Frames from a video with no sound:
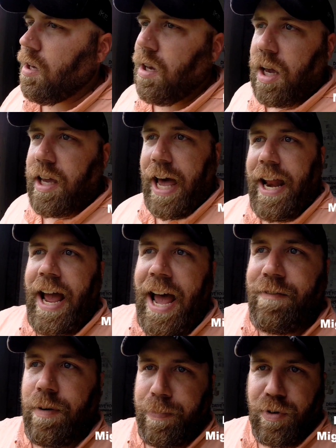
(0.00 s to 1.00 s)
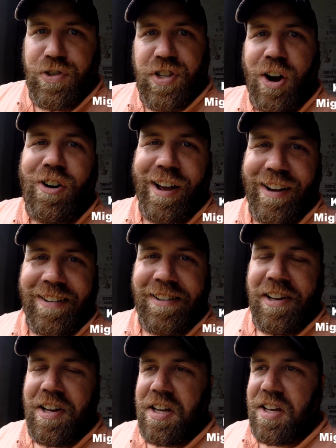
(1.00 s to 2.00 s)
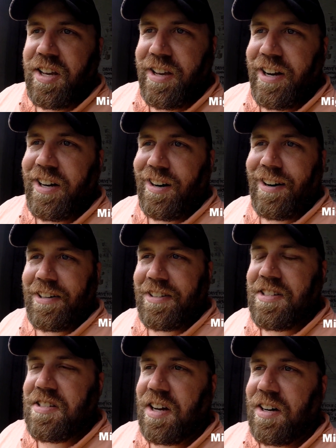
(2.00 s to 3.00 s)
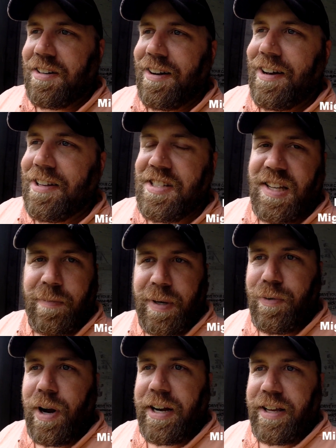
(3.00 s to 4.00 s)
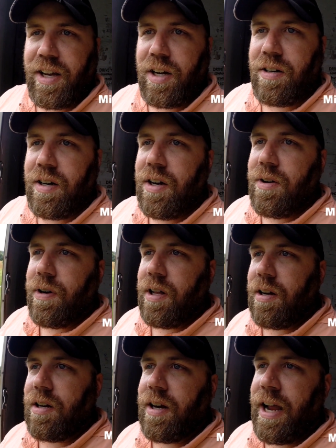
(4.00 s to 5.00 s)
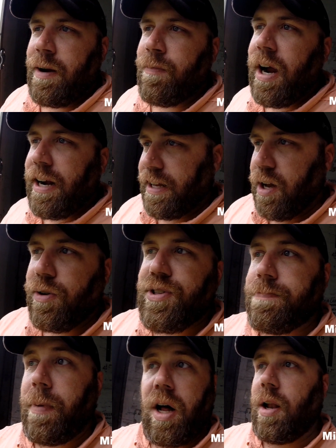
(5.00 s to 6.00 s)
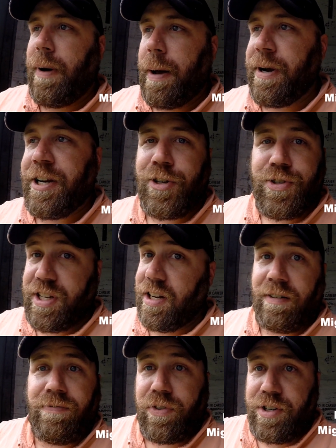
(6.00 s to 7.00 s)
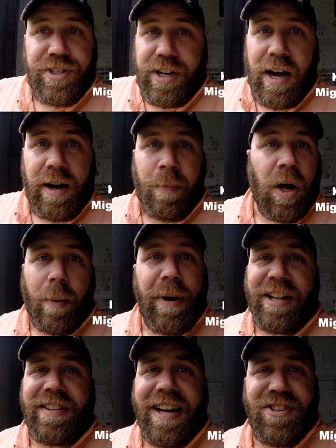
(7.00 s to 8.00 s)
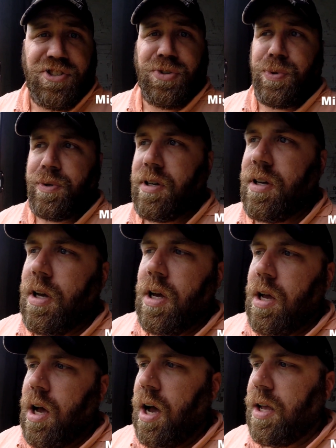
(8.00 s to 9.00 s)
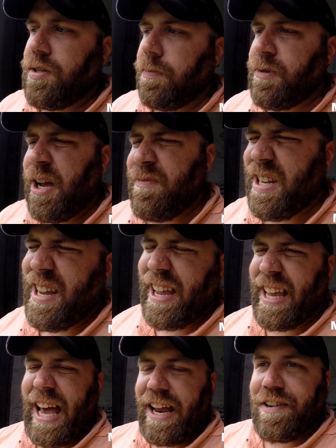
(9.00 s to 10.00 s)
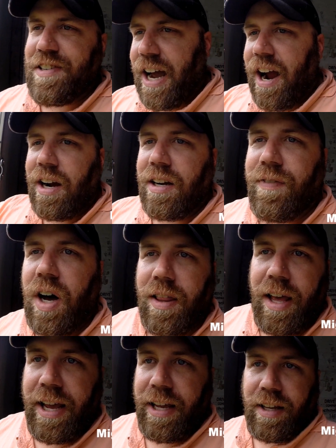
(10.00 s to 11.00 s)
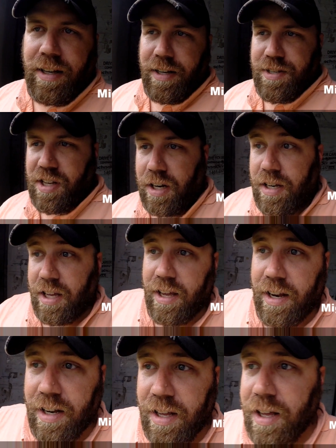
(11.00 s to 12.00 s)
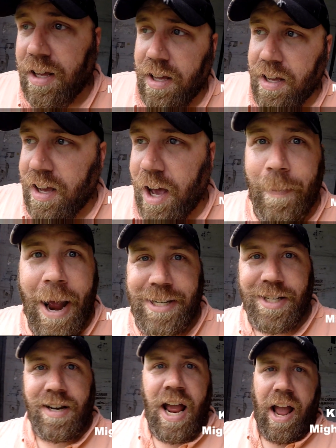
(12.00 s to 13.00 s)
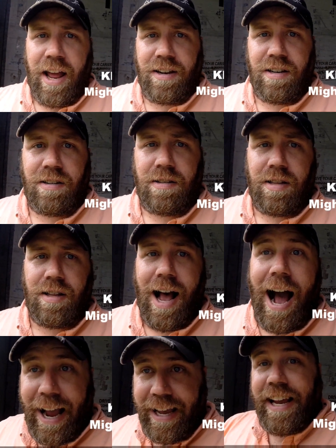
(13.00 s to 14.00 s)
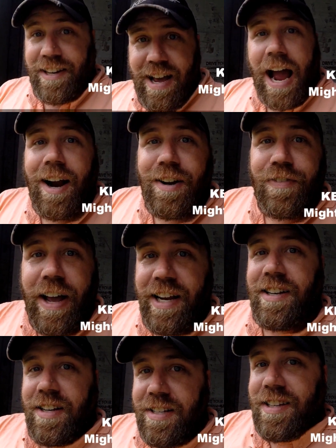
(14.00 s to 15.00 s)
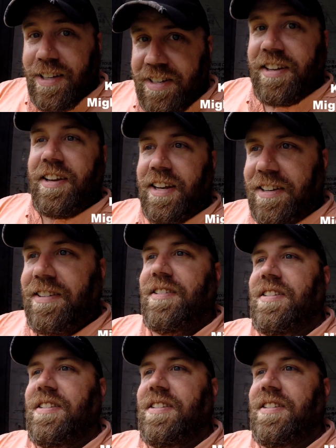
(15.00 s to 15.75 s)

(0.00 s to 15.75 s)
you can kind of have a persona, on CB radio. Where on ham radio, it's all about being yourself, which I'm all about that too. Sometimes I get kind of tired of all the hate and discontent. Imagine that. I get tired of hate and discontent.